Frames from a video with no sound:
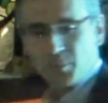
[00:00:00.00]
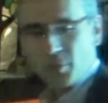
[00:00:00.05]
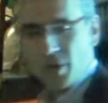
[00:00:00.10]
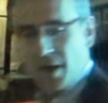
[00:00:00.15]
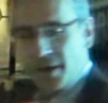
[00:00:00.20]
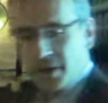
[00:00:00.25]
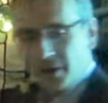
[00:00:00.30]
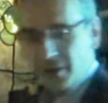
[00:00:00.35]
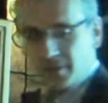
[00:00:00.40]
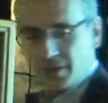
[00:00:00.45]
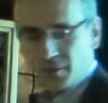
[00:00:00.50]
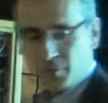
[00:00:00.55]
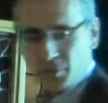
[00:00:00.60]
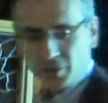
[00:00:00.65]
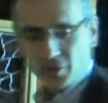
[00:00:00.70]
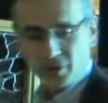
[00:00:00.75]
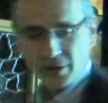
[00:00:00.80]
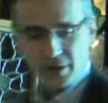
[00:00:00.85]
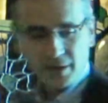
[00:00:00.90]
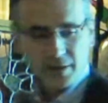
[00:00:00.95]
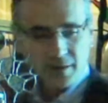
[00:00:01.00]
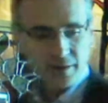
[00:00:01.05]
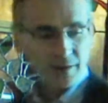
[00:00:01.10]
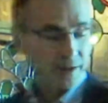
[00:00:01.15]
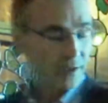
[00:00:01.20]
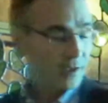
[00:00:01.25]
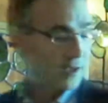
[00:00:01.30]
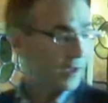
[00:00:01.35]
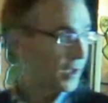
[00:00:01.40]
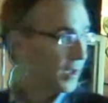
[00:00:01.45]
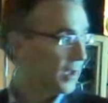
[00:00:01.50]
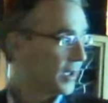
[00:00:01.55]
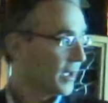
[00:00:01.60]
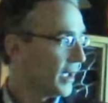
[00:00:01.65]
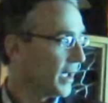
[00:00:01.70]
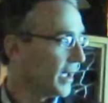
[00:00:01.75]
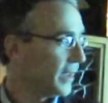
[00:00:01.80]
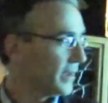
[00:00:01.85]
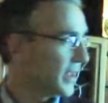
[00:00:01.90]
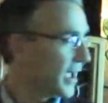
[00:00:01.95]
product that we're looking
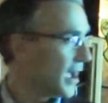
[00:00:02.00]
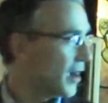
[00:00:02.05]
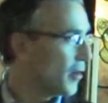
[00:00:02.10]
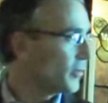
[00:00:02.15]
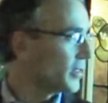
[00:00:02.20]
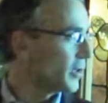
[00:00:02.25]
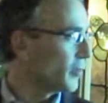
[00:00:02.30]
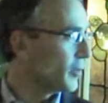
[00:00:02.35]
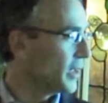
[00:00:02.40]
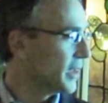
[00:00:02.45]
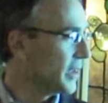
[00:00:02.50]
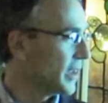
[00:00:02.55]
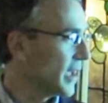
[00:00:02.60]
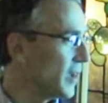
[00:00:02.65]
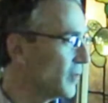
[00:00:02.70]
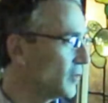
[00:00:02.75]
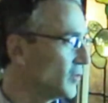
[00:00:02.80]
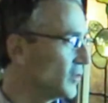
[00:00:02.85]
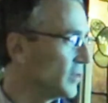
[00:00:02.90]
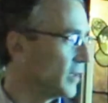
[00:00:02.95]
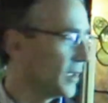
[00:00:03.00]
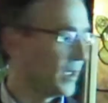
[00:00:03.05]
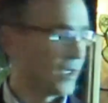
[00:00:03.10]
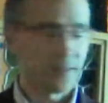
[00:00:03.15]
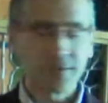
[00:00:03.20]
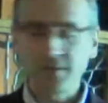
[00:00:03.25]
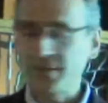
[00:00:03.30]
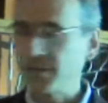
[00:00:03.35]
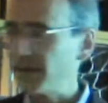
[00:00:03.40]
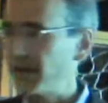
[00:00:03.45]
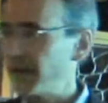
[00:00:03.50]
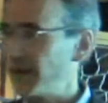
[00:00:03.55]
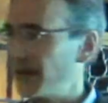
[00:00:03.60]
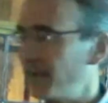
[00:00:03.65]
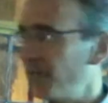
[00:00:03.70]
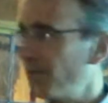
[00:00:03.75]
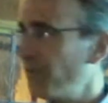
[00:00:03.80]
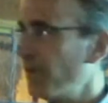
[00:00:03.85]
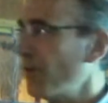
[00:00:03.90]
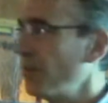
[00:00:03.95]
at now that we announced in
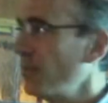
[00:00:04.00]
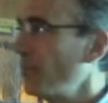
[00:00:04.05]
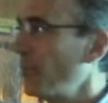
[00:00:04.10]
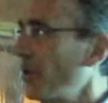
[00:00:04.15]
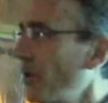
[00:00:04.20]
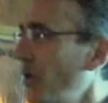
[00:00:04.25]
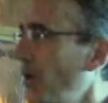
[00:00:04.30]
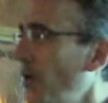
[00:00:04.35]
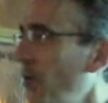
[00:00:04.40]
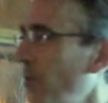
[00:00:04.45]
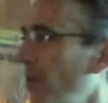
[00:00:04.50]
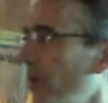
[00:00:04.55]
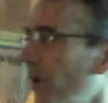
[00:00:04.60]
Farnborough.